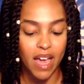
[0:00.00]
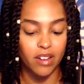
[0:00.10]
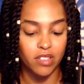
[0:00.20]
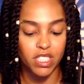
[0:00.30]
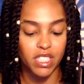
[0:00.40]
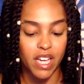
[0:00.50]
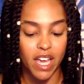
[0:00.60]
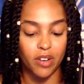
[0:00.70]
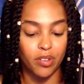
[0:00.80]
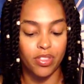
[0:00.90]
energy, and
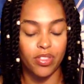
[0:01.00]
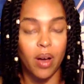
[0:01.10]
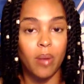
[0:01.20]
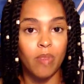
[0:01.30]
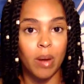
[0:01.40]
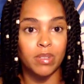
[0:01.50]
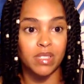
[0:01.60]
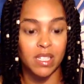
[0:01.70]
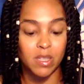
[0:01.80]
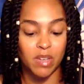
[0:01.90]
your thumb
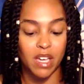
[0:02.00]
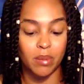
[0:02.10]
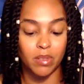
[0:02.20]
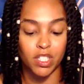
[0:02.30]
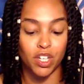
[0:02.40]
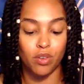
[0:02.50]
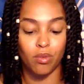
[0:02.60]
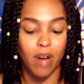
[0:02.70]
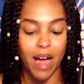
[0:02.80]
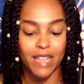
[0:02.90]
represents being able to
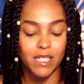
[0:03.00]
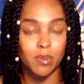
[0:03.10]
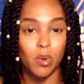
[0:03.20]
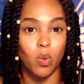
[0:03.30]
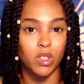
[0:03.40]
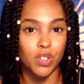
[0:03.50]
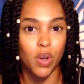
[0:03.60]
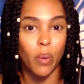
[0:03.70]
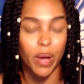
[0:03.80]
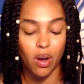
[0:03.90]
grasp what's
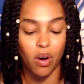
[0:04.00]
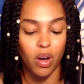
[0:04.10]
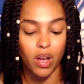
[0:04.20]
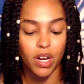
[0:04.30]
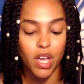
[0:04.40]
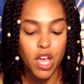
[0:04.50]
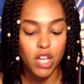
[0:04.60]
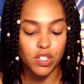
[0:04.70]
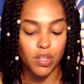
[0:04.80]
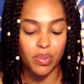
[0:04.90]
going on.
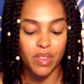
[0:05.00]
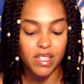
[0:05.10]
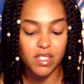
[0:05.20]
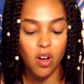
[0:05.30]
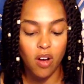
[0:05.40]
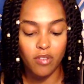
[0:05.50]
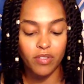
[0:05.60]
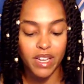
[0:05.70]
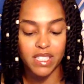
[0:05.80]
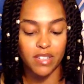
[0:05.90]
So this
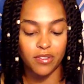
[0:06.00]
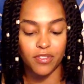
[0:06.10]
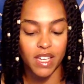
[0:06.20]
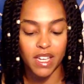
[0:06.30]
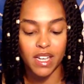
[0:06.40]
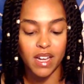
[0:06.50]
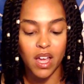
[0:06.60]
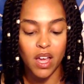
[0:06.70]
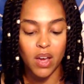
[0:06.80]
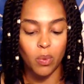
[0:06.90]
conflict, defeat,
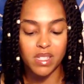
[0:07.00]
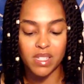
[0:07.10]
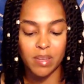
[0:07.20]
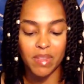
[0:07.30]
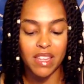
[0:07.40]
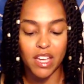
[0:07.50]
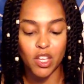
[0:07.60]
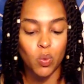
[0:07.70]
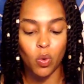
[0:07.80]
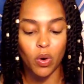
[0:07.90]
was something that
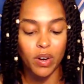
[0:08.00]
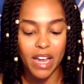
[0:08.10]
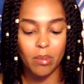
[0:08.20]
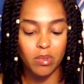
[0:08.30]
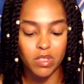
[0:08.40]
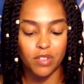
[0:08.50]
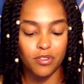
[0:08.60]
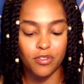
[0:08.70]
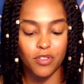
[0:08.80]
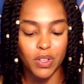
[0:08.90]
you weren't able to
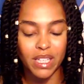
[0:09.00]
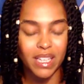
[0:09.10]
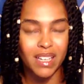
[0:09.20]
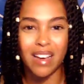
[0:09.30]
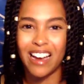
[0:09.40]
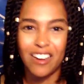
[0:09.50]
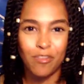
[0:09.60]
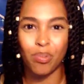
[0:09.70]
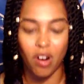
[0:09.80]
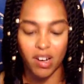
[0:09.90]
fully kind of
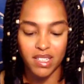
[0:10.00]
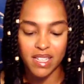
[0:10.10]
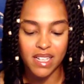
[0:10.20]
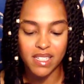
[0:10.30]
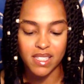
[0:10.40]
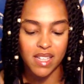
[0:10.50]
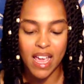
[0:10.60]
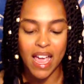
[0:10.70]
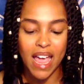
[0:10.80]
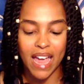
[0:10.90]
process,
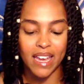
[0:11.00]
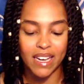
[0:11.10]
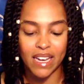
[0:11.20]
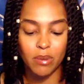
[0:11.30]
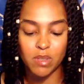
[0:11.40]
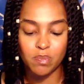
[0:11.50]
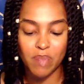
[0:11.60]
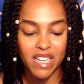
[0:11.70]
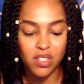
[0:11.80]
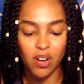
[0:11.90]
and it was
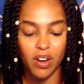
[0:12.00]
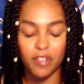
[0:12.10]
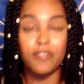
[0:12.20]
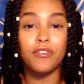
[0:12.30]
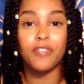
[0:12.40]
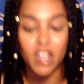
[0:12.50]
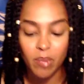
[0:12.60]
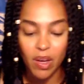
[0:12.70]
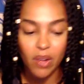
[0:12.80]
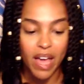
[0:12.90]
based on a
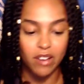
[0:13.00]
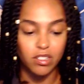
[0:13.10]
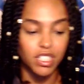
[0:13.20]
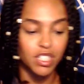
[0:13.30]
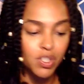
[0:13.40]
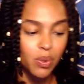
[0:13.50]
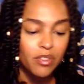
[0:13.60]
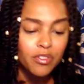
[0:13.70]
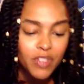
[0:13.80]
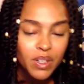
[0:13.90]
female energy. So it
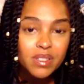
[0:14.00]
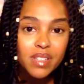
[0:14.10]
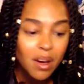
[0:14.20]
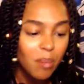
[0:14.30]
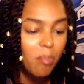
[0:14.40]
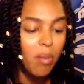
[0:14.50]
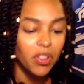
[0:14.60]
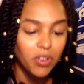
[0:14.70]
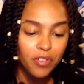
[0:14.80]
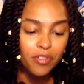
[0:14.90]
feels like a
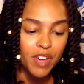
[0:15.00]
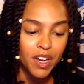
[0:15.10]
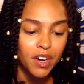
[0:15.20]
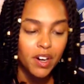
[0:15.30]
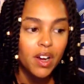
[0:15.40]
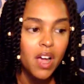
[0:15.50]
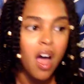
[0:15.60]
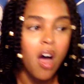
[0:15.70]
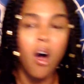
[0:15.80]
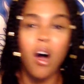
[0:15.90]
mother figure.
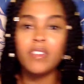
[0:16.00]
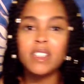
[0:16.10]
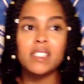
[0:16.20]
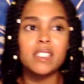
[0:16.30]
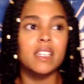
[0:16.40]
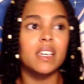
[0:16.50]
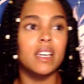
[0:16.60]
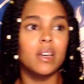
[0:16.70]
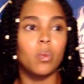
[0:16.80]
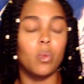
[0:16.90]

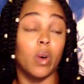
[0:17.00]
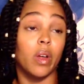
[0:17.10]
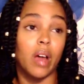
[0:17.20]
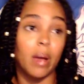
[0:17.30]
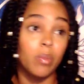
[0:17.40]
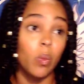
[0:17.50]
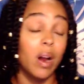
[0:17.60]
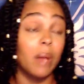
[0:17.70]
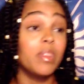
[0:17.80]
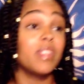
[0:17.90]
Obviously, well, what
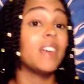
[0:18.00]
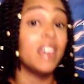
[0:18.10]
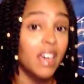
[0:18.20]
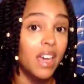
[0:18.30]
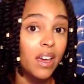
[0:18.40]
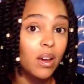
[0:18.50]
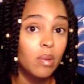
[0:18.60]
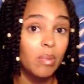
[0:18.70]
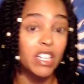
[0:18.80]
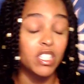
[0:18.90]
I'm thinking,
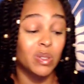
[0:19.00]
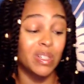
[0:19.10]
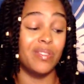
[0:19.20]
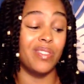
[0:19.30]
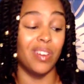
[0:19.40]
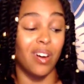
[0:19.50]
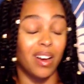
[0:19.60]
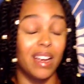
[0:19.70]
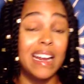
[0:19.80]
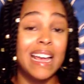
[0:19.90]
my intuitive
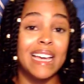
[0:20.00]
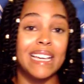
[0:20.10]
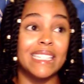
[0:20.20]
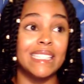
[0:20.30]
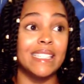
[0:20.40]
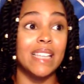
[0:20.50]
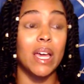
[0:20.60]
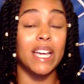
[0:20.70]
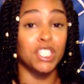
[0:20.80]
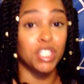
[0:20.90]
thought is
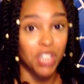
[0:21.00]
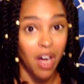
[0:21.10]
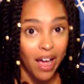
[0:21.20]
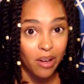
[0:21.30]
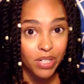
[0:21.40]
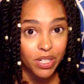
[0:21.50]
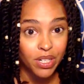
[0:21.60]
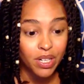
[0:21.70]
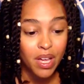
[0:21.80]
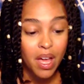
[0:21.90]
in
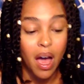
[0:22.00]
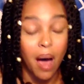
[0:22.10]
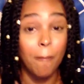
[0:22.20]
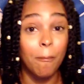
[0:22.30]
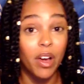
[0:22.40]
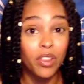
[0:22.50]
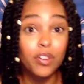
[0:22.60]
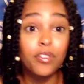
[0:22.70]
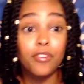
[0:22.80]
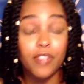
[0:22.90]
childhood, a mother
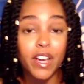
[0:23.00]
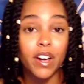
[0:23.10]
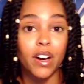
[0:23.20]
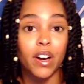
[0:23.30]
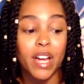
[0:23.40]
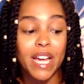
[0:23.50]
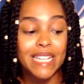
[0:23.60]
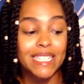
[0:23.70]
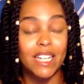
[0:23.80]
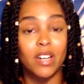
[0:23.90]
figure
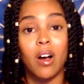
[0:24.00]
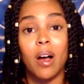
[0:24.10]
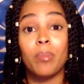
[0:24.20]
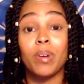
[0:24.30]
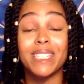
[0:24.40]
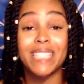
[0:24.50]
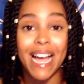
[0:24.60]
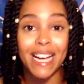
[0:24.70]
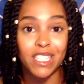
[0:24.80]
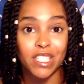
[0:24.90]
did not
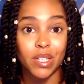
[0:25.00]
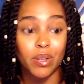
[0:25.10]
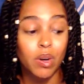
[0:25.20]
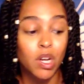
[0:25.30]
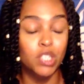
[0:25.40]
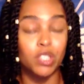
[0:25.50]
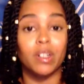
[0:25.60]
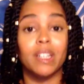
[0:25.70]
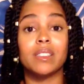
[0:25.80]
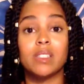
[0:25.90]
protect you
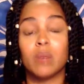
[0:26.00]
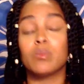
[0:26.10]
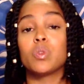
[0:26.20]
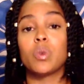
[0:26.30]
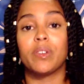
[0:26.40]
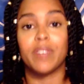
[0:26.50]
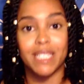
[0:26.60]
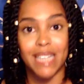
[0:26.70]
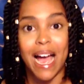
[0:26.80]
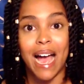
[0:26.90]
during some sort of
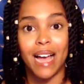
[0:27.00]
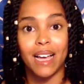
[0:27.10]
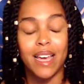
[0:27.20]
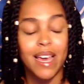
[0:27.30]
attack.